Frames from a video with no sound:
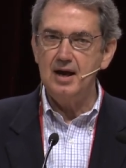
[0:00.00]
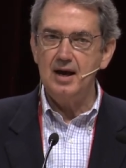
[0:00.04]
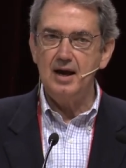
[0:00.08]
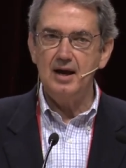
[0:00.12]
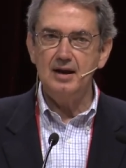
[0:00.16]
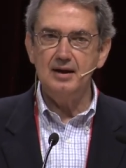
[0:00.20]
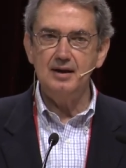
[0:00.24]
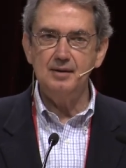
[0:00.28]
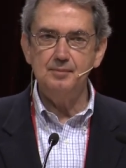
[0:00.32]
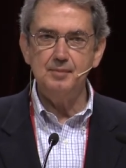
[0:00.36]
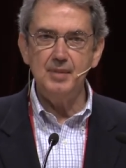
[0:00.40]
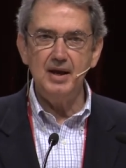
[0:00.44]

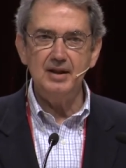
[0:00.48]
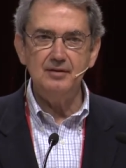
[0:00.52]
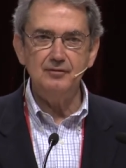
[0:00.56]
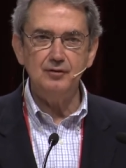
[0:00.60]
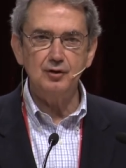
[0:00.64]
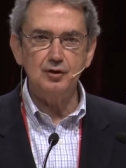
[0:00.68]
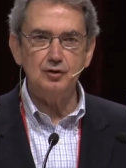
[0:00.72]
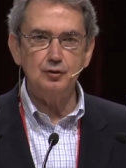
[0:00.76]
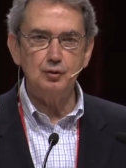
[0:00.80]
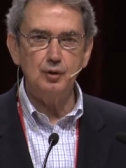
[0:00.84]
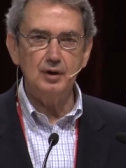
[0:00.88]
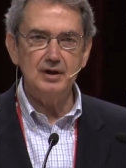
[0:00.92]
and it made
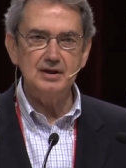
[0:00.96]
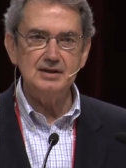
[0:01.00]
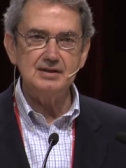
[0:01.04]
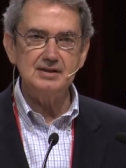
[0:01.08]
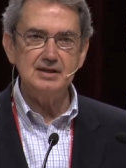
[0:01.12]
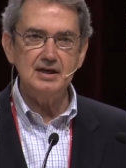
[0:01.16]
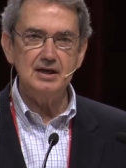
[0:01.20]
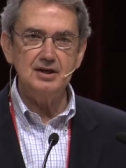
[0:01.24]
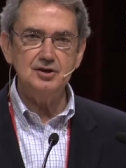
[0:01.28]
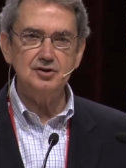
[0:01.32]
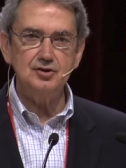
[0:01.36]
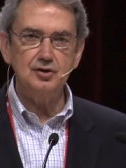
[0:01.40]

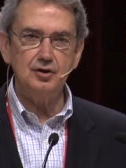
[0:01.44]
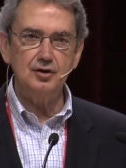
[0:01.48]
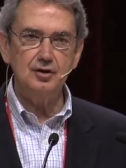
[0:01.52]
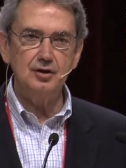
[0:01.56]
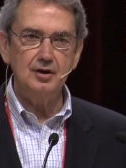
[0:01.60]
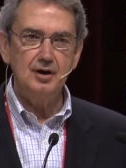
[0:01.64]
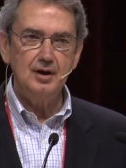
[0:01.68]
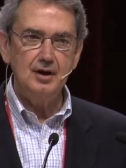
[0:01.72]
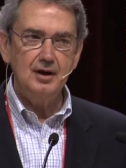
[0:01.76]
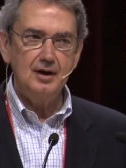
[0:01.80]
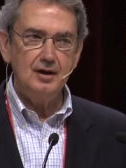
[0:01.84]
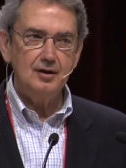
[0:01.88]
virtualization
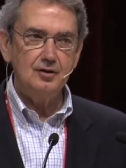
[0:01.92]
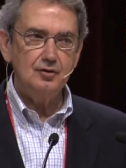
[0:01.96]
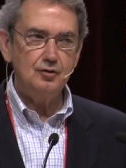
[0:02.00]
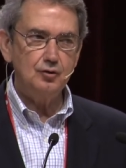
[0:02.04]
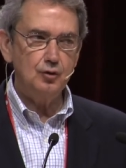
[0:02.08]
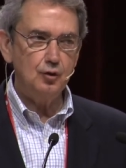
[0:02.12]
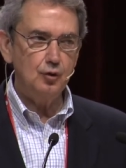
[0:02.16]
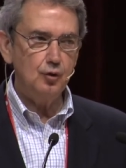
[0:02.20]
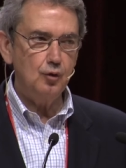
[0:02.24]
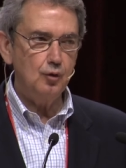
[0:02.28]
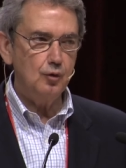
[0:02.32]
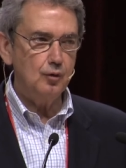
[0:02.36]

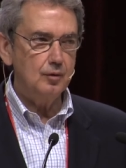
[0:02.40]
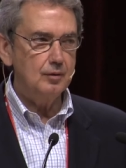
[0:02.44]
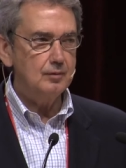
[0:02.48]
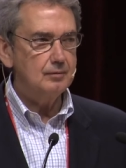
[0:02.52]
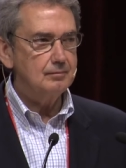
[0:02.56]
through